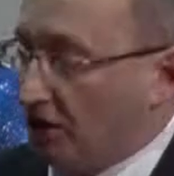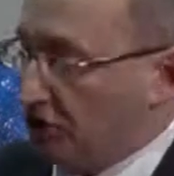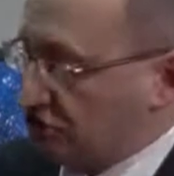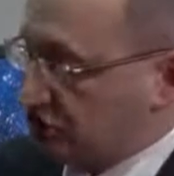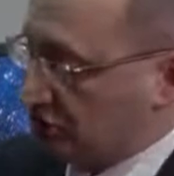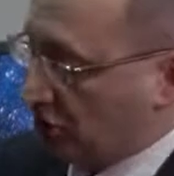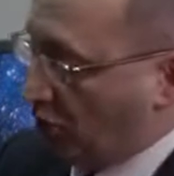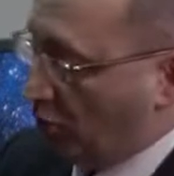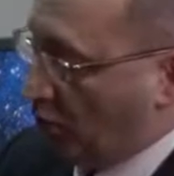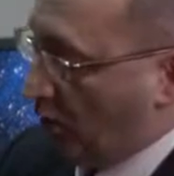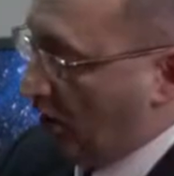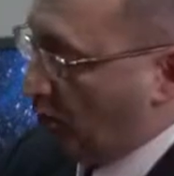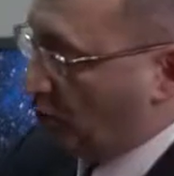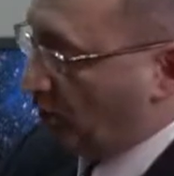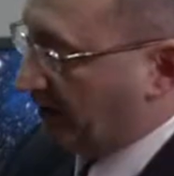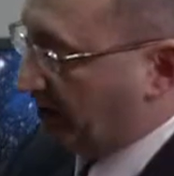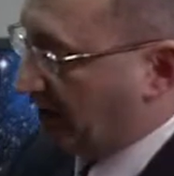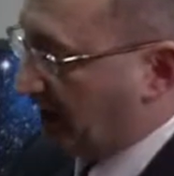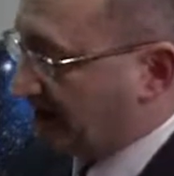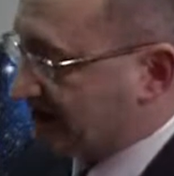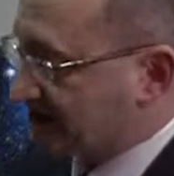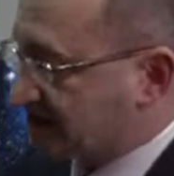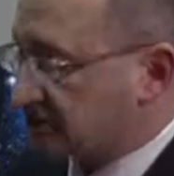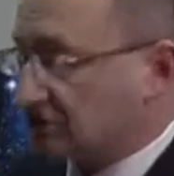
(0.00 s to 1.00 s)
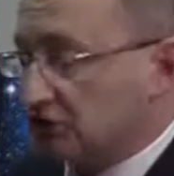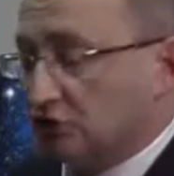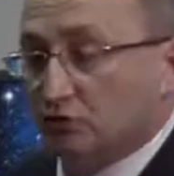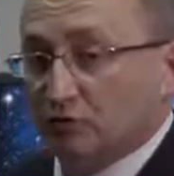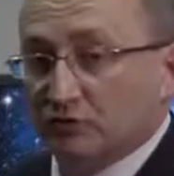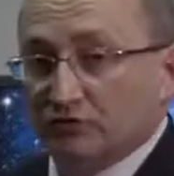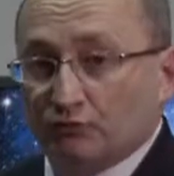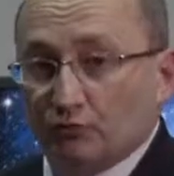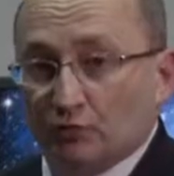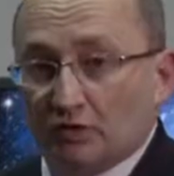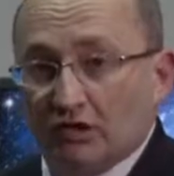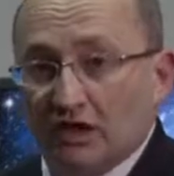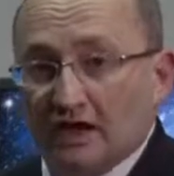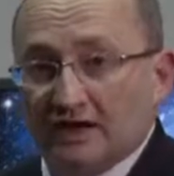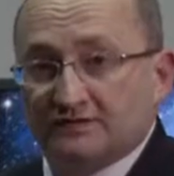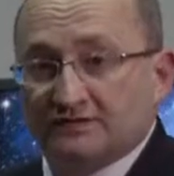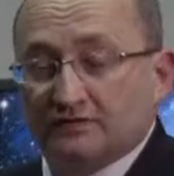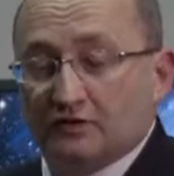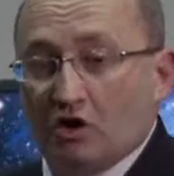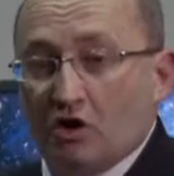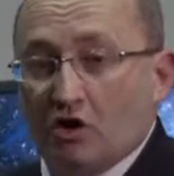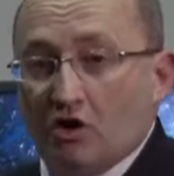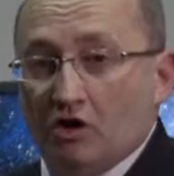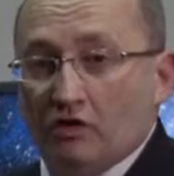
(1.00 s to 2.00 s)
So what we like to do is we like
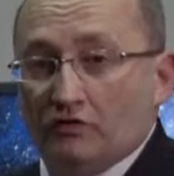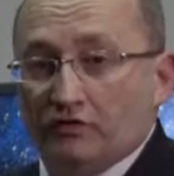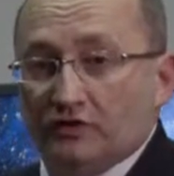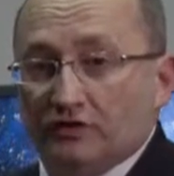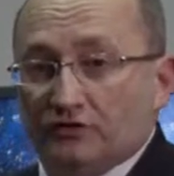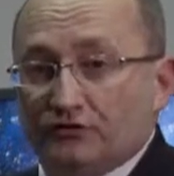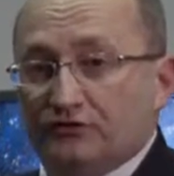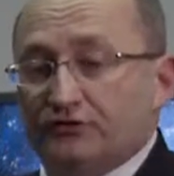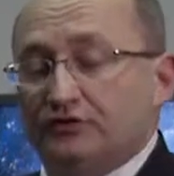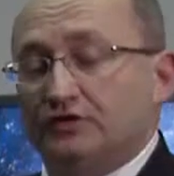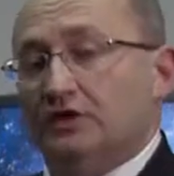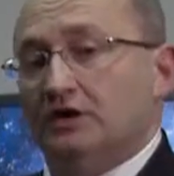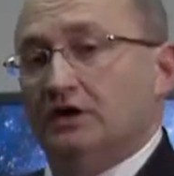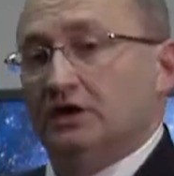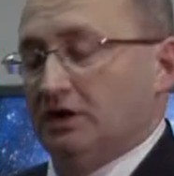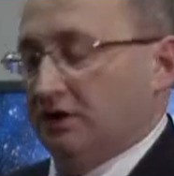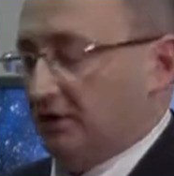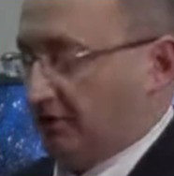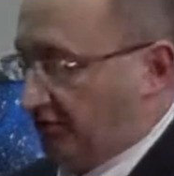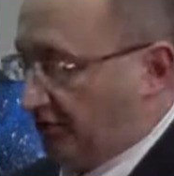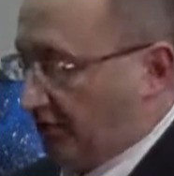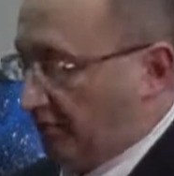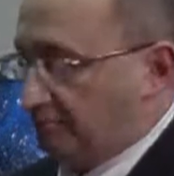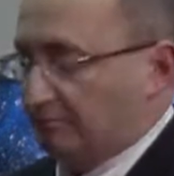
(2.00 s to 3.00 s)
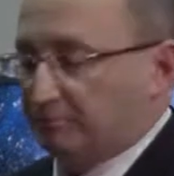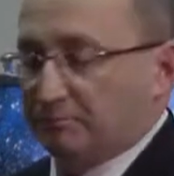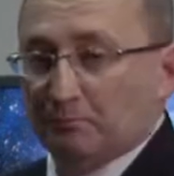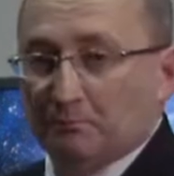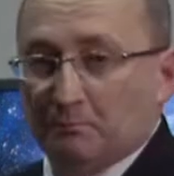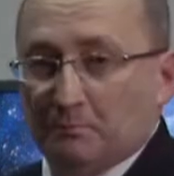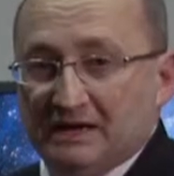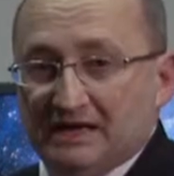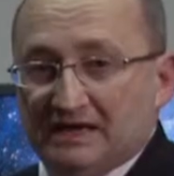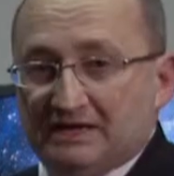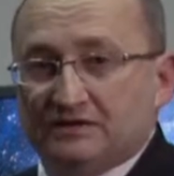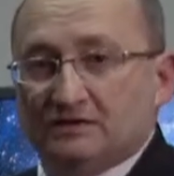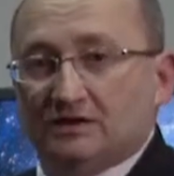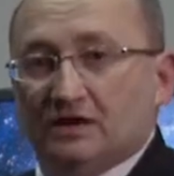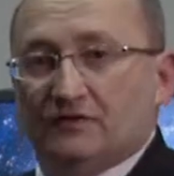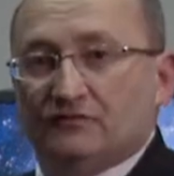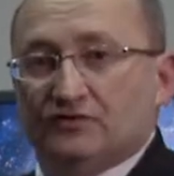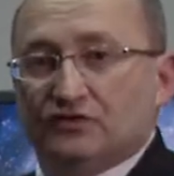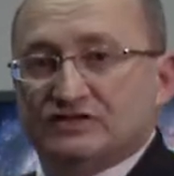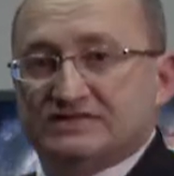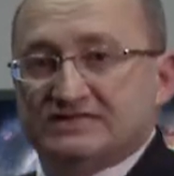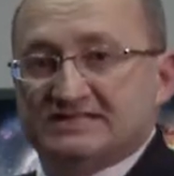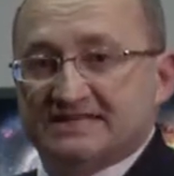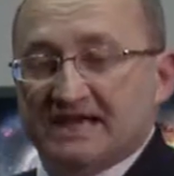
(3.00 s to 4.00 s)
to call this the meat
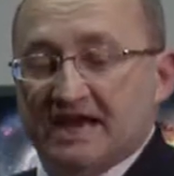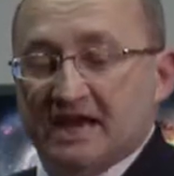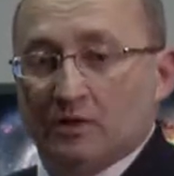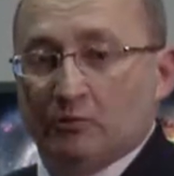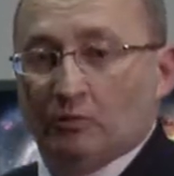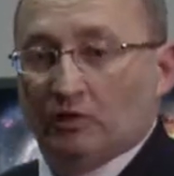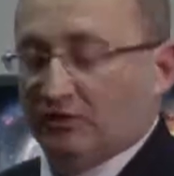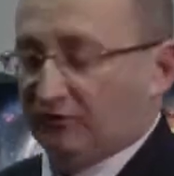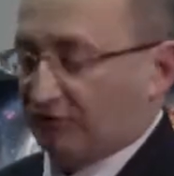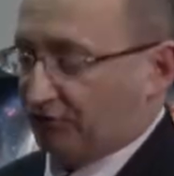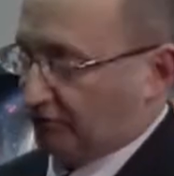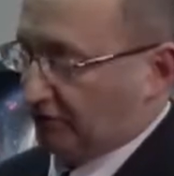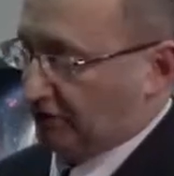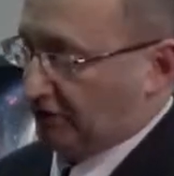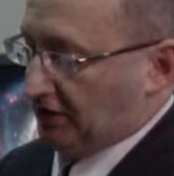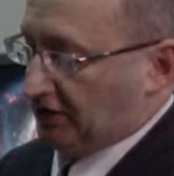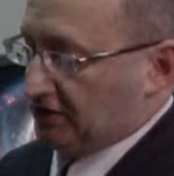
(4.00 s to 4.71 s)
of the sandwich.